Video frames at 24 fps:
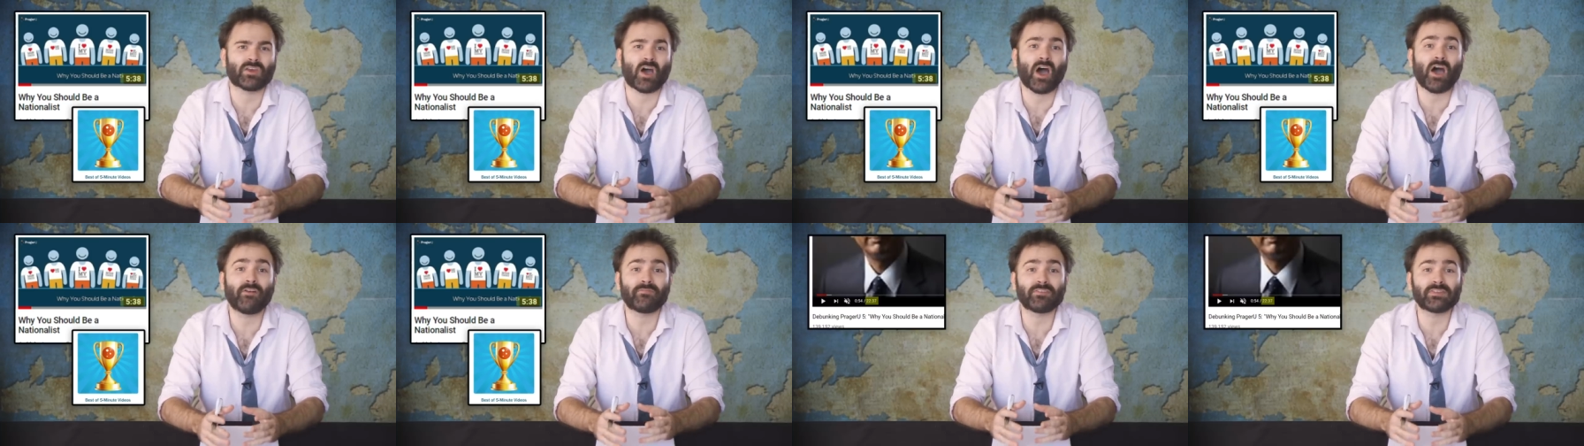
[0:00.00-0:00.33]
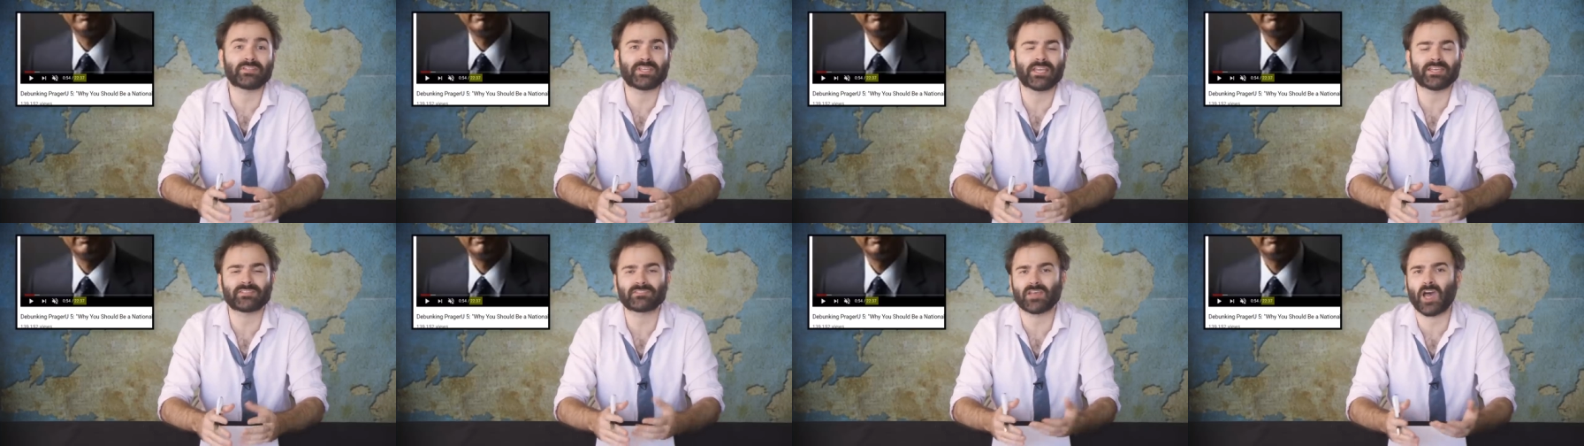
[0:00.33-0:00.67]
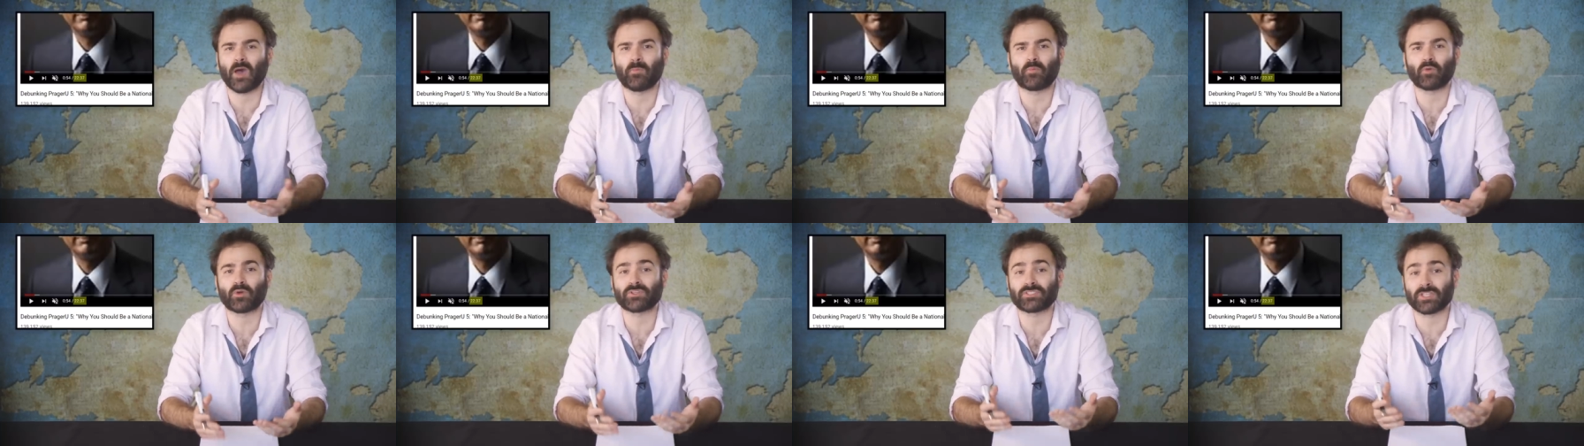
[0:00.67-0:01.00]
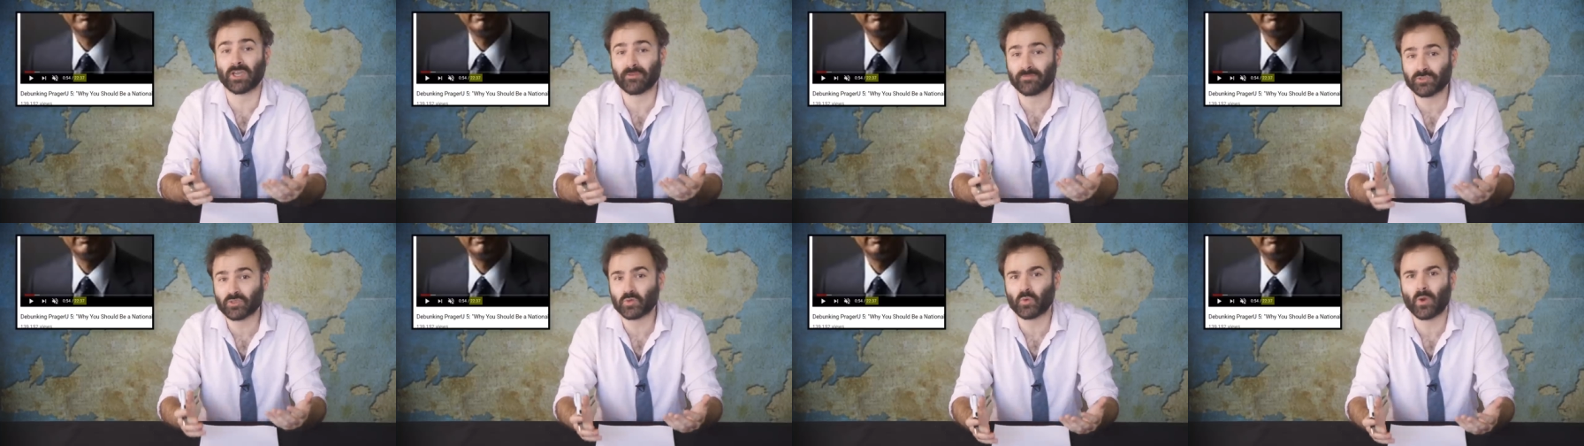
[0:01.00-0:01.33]
often takes upwards
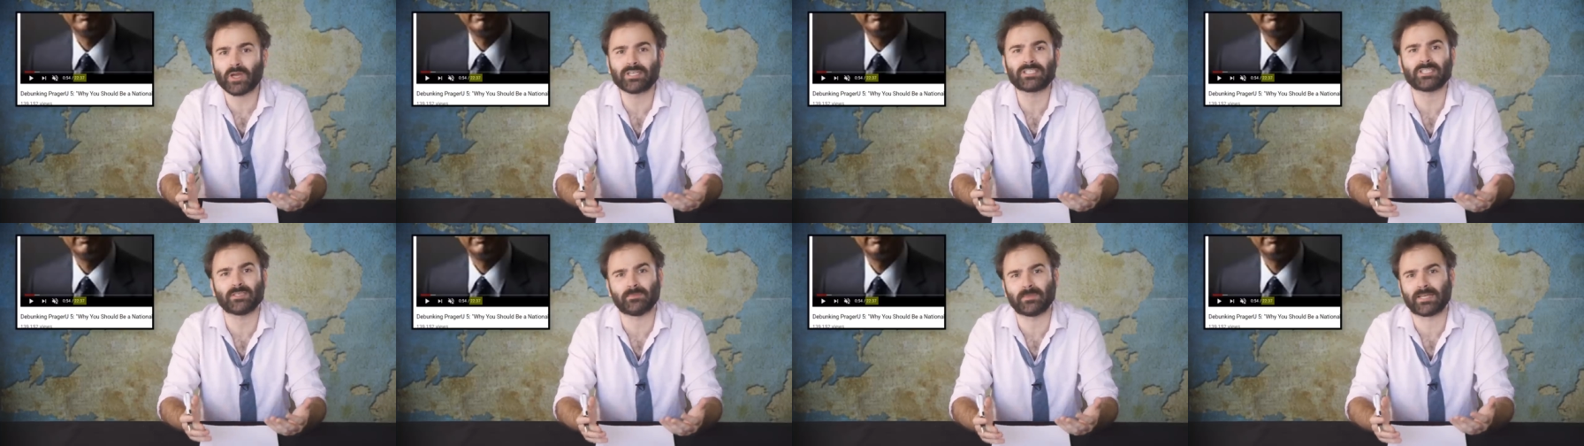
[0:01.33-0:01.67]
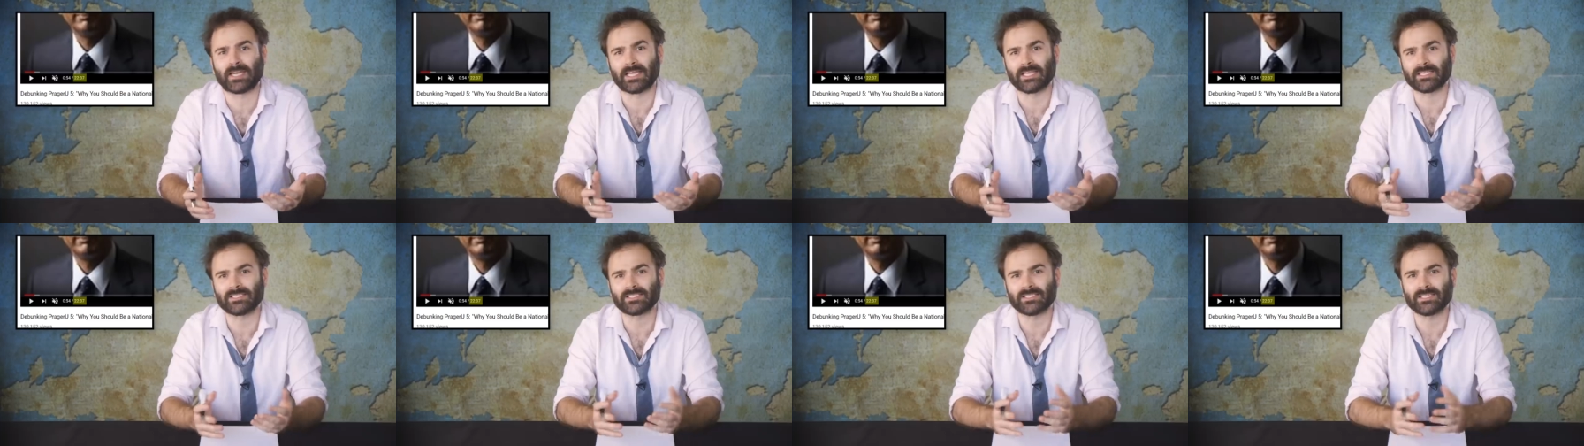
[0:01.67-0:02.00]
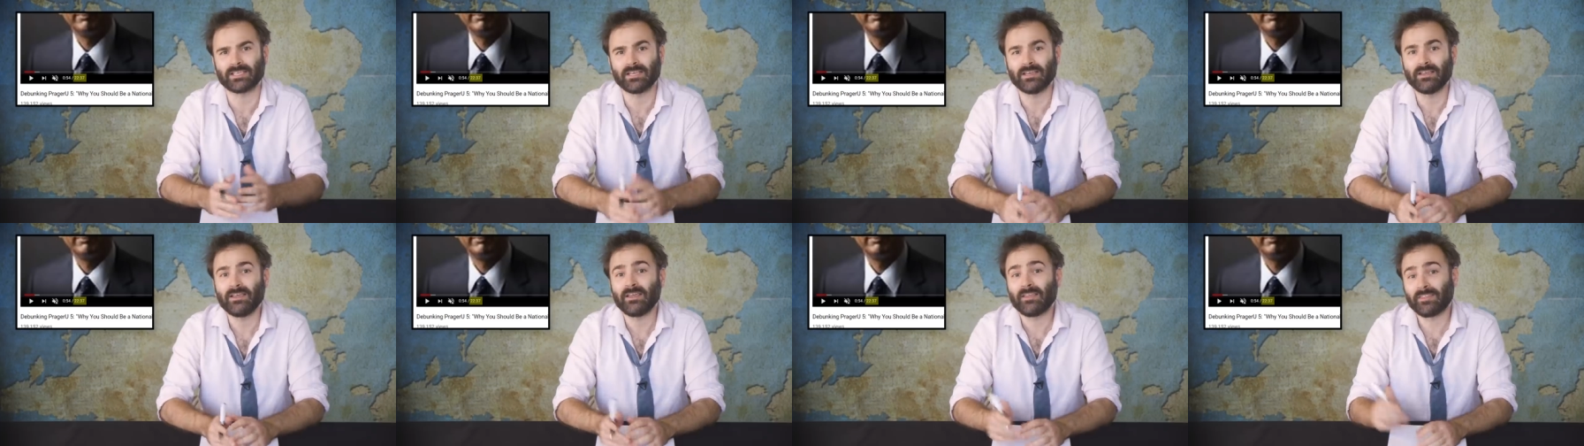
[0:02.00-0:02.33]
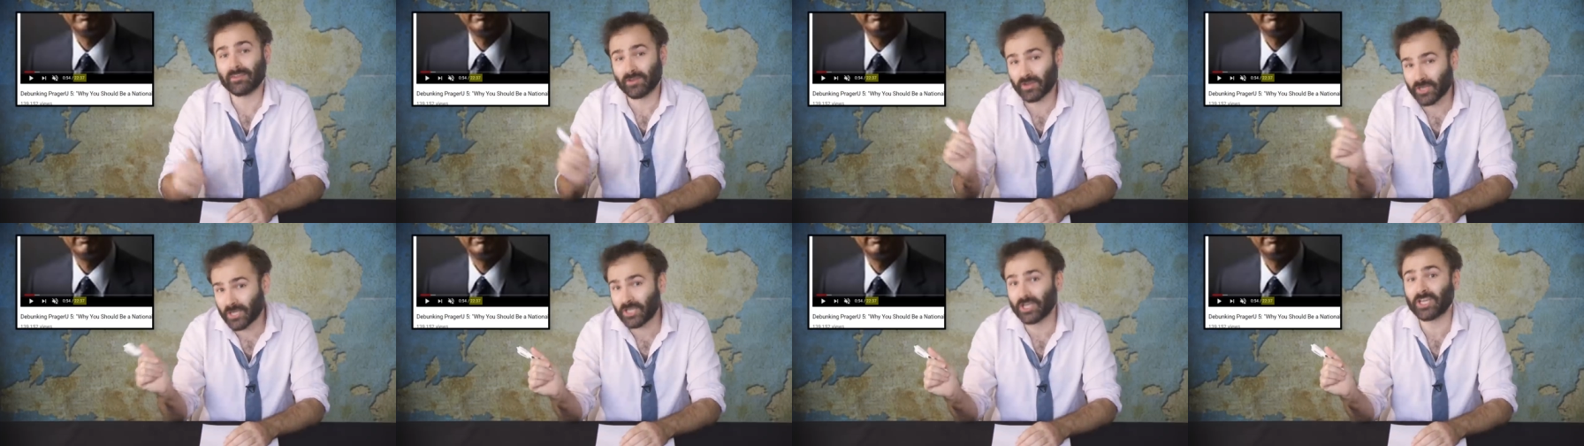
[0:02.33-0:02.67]
of twenty minutes.
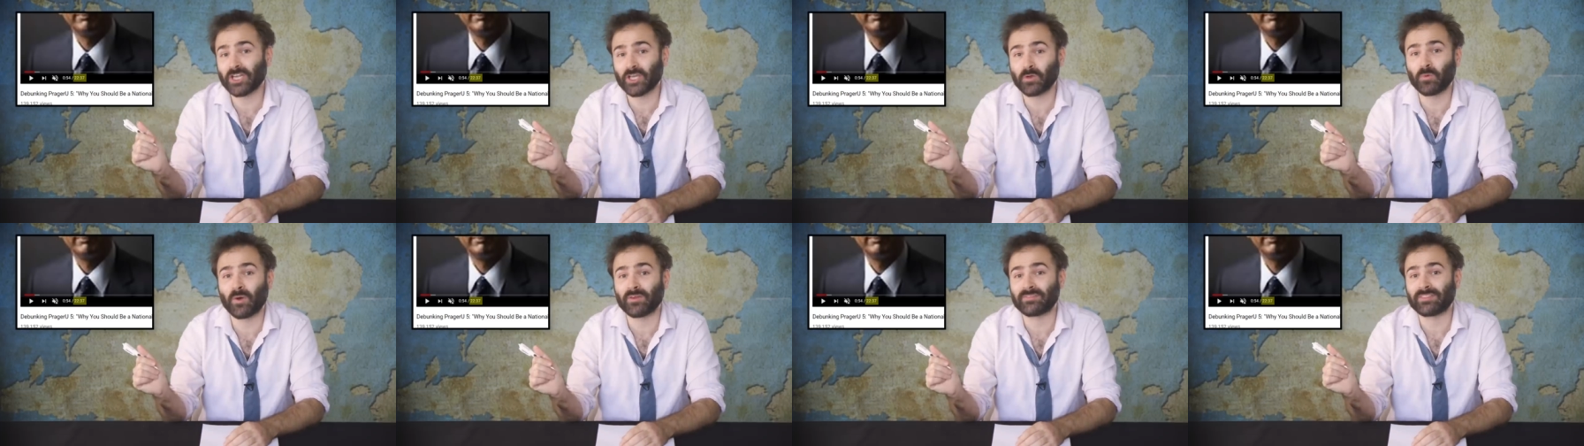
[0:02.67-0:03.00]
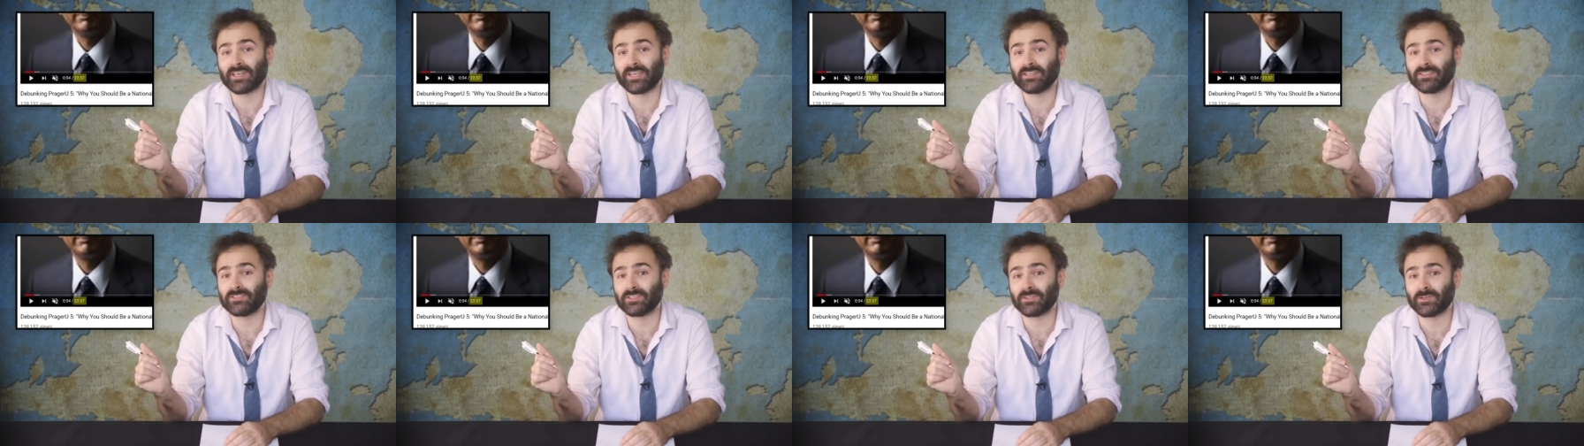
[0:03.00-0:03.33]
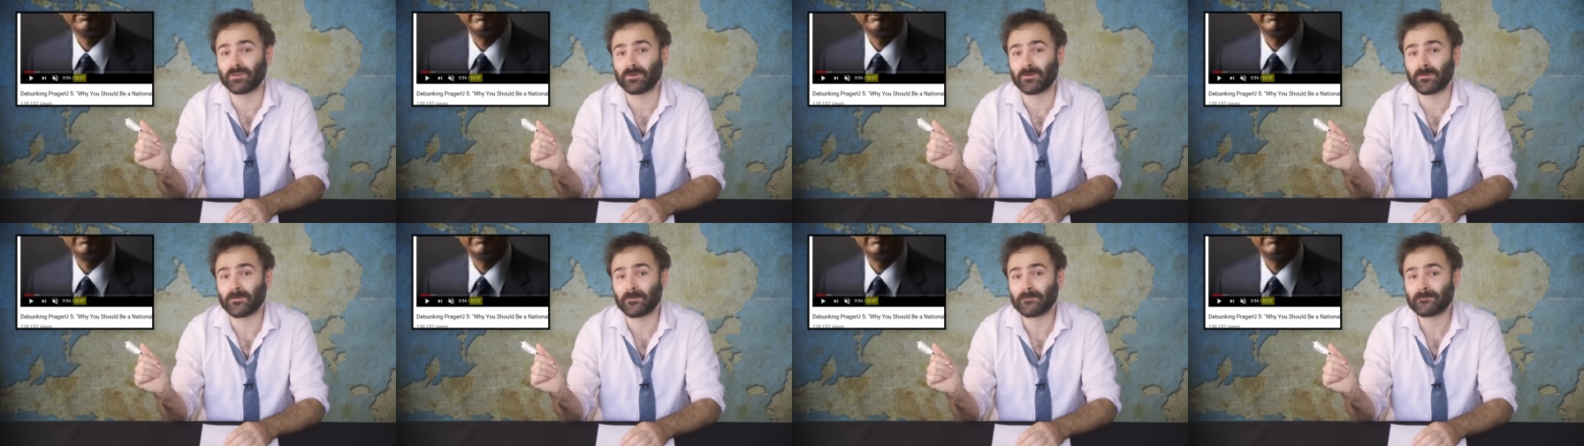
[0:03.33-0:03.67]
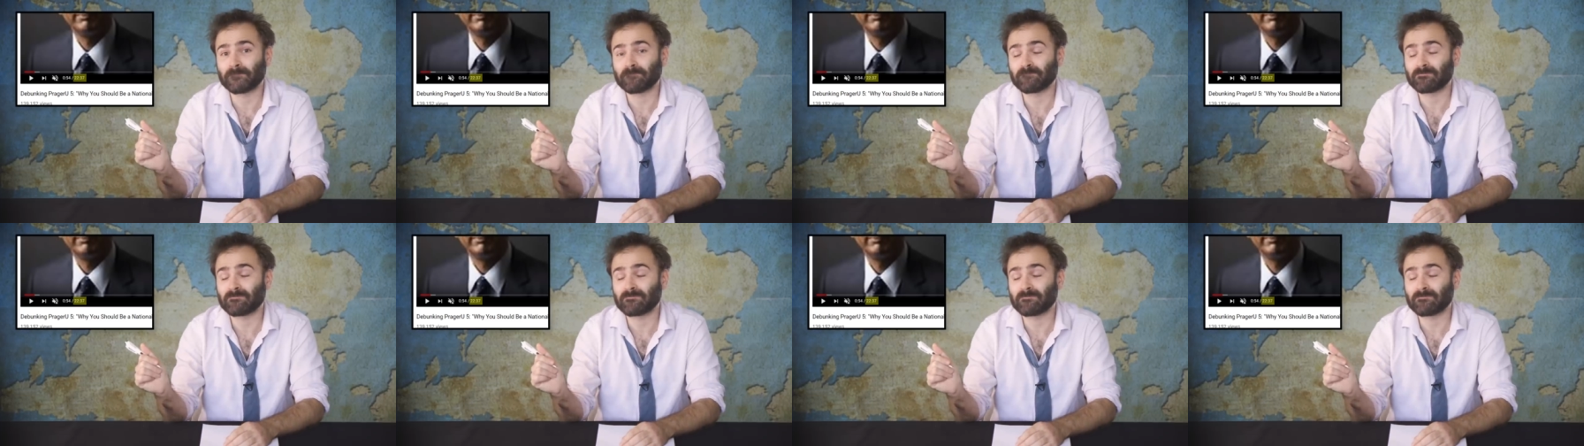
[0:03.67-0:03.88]
They're good at what they do.